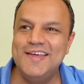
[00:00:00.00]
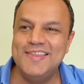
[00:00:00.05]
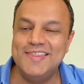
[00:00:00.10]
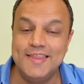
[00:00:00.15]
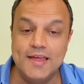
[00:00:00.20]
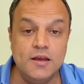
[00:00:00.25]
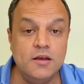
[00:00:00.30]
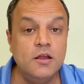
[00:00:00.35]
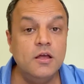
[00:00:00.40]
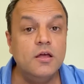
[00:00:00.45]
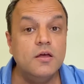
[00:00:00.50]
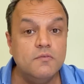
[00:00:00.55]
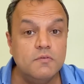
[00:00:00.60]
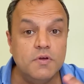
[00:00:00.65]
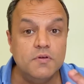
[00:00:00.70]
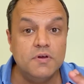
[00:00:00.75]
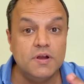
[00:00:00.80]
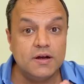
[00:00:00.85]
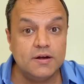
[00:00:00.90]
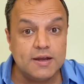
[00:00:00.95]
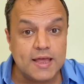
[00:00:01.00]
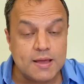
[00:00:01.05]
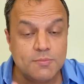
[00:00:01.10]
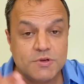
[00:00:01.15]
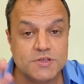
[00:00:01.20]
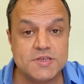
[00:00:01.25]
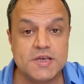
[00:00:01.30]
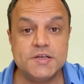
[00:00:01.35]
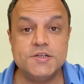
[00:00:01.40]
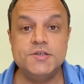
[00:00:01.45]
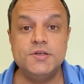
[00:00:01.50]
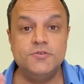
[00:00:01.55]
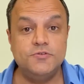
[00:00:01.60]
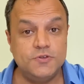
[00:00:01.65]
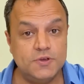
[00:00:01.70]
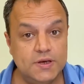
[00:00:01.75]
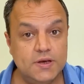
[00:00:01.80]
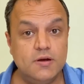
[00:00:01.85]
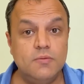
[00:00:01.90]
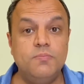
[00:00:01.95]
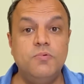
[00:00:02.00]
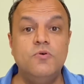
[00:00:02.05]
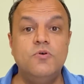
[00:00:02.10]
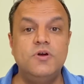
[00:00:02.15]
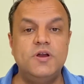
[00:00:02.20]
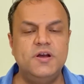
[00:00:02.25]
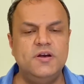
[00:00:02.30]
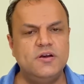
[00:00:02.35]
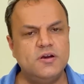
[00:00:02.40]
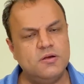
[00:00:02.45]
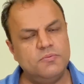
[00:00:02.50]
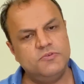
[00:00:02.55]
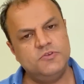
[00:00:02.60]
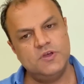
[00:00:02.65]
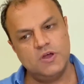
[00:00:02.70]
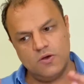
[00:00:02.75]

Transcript: Then we've done timer section, serial port, interrupts